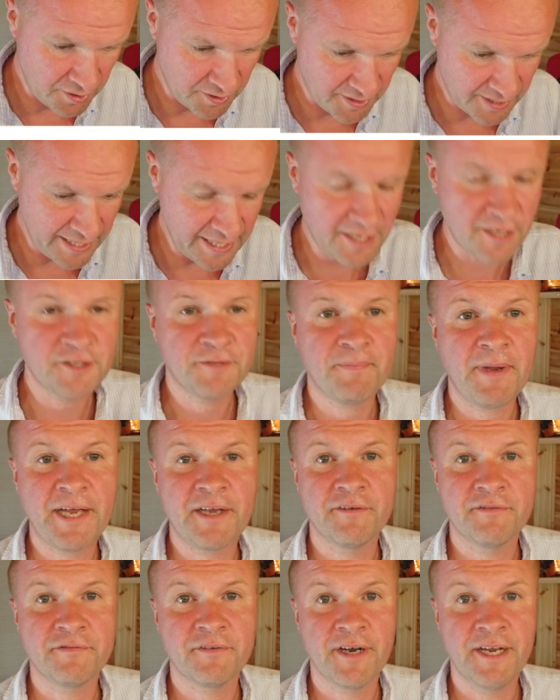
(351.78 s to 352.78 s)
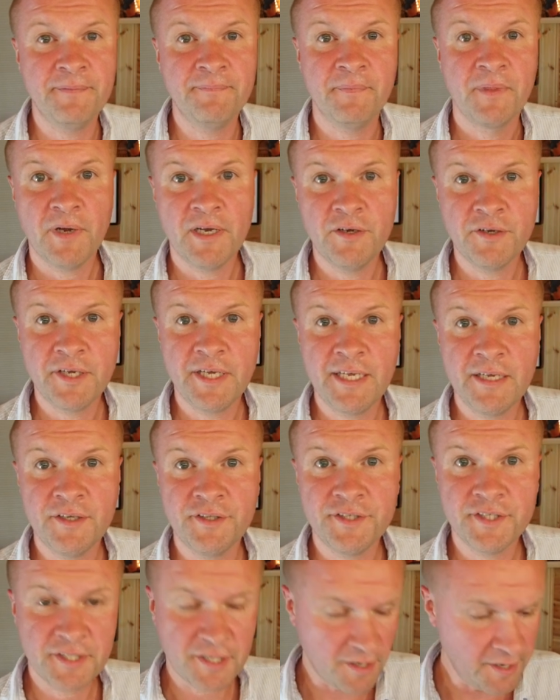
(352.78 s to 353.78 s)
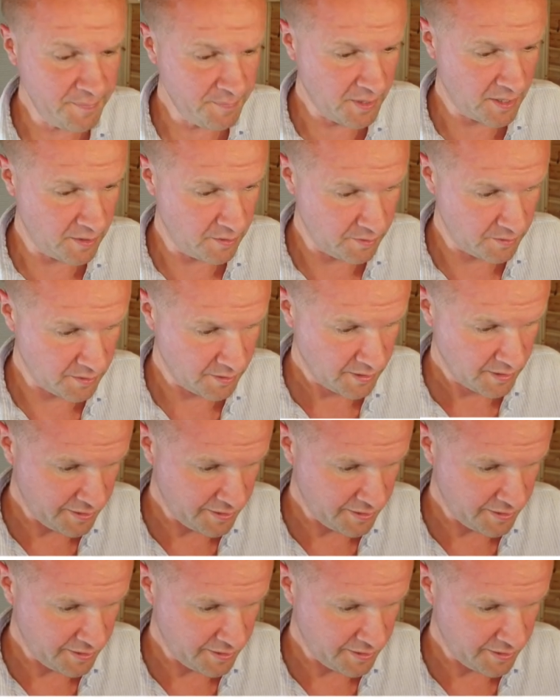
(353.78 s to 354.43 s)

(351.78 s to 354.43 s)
you can see it goes back a frame by looking at the time code.